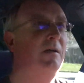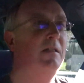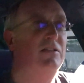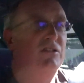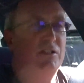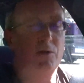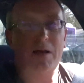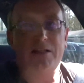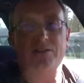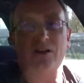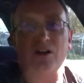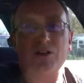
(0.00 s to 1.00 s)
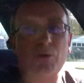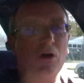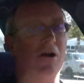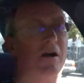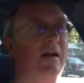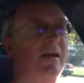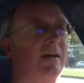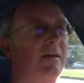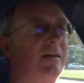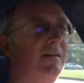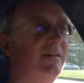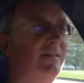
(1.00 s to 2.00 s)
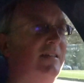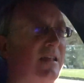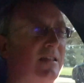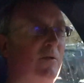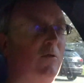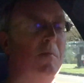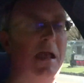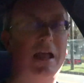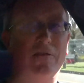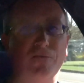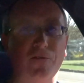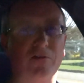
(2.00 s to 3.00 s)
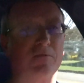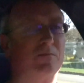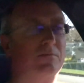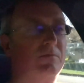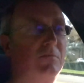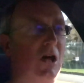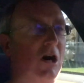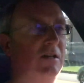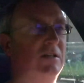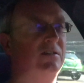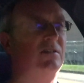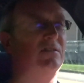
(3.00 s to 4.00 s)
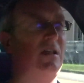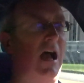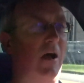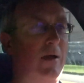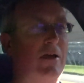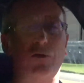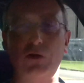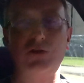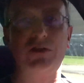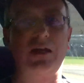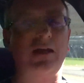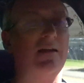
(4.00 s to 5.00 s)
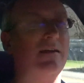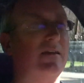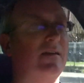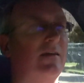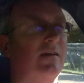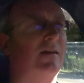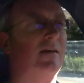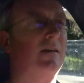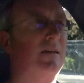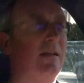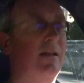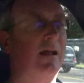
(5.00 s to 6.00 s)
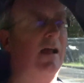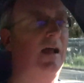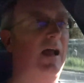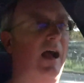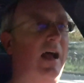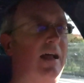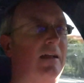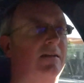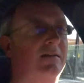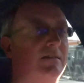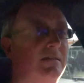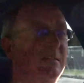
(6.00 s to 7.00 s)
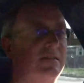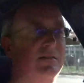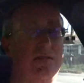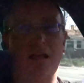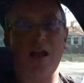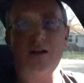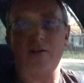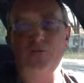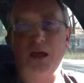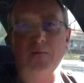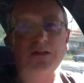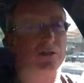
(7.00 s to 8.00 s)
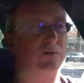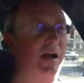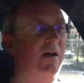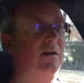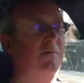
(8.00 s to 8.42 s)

It's just the way these cars were. They were made for long distance highway cruising. And carrying families around.